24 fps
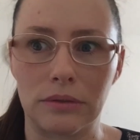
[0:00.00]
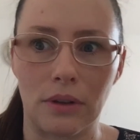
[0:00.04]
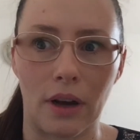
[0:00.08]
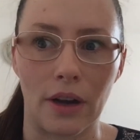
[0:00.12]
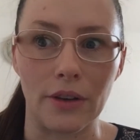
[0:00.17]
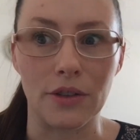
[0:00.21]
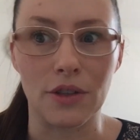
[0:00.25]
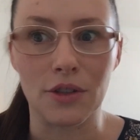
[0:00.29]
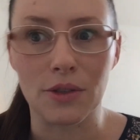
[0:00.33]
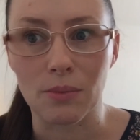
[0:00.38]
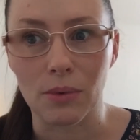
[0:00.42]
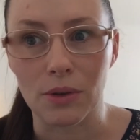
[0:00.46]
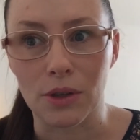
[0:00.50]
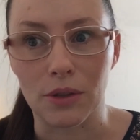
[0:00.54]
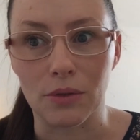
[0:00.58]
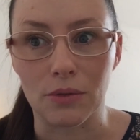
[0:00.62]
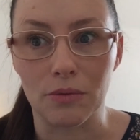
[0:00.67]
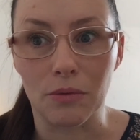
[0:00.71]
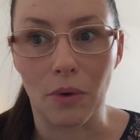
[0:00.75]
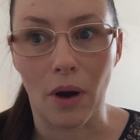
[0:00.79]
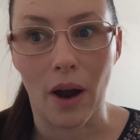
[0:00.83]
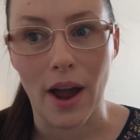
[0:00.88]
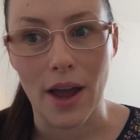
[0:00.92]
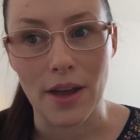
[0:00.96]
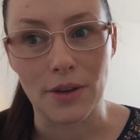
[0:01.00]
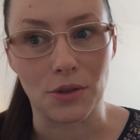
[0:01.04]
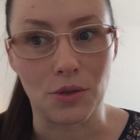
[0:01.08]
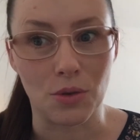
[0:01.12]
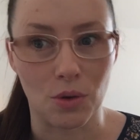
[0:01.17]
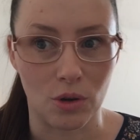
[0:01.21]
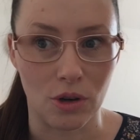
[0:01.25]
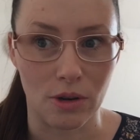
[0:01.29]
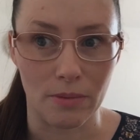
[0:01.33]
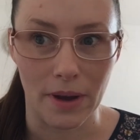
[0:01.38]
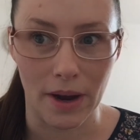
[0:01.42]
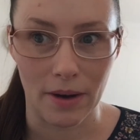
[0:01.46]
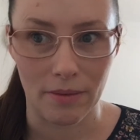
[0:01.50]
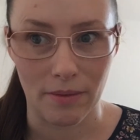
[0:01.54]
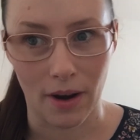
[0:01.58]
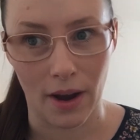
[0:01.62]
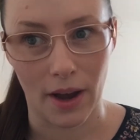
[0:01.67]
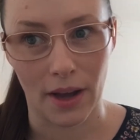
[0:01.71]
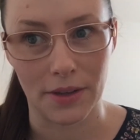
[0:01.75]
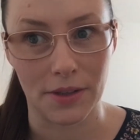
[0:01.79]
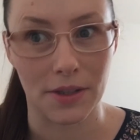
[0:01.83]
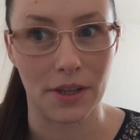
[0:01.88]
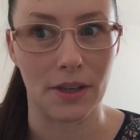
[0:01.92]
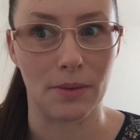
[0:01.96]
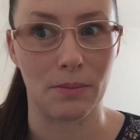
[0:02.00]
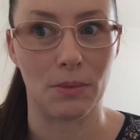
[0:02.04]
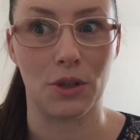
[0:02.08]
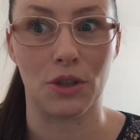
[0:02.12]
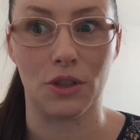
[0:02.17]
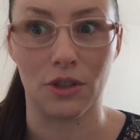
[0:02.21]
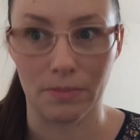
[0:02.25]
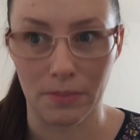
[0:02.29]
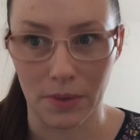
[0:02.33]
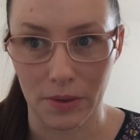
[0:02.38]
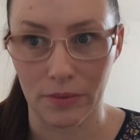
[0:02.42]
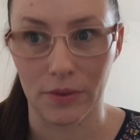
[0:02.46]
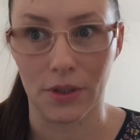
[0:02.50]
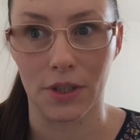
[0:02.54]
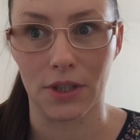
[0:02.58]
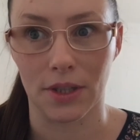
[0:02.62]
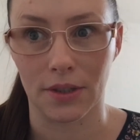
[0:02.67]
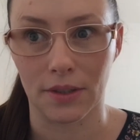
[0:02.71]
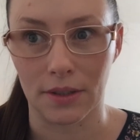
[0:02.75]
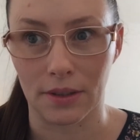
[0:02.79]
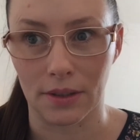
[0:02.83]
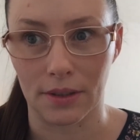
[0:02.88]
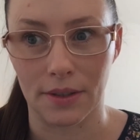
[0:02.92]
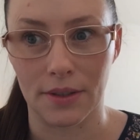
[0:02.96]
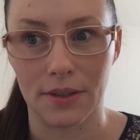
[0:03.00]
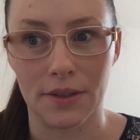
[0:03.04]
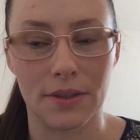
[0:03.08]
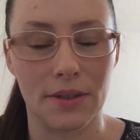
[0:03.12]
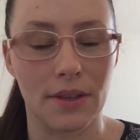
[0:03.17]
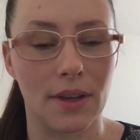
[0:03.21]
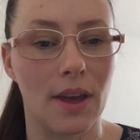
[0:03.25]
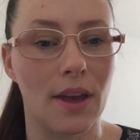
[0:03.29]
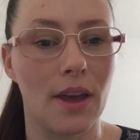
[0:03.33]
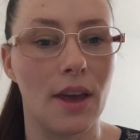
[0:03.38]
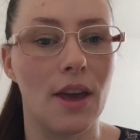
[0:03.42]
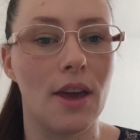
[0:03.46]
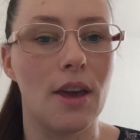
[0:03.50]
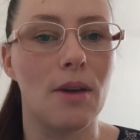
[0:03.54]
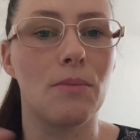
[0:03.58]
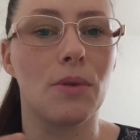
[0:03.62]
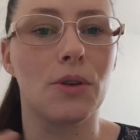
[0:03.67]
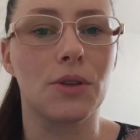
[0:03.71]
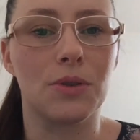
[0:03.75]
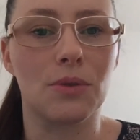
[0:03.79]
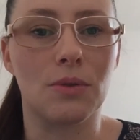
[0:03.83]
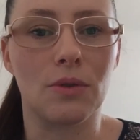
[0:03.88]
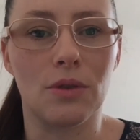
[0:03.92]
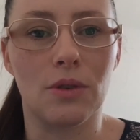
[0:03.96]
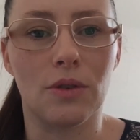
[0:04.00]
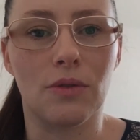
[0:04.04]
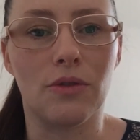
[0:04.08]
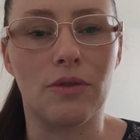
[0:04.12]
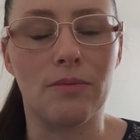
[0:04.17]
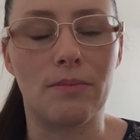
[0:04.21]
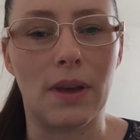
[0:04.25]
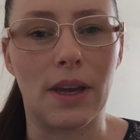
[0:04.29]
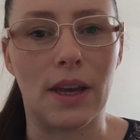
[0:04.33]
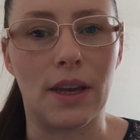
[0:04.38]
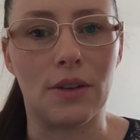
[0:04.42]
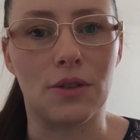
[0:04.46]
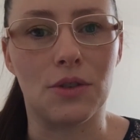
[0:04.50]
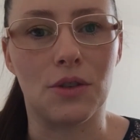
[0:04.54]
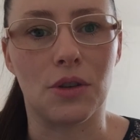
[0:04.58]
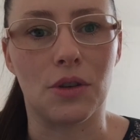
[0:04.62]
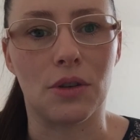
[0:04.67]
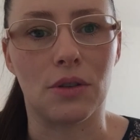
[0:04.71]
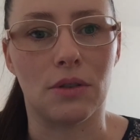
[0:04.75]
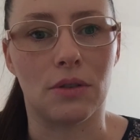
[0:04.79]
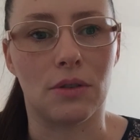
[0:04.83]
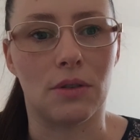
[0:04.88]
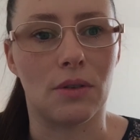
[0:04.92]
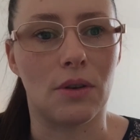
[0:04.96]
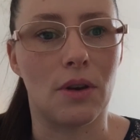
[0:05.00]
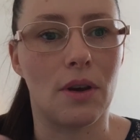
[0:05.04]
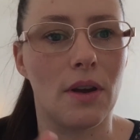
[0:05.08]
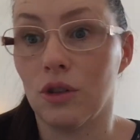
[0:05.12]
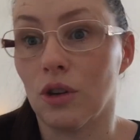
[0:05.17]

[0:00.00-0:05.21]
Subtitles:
I just want to write and talk about writing, which is a bit ridiculous. Because in order for me to,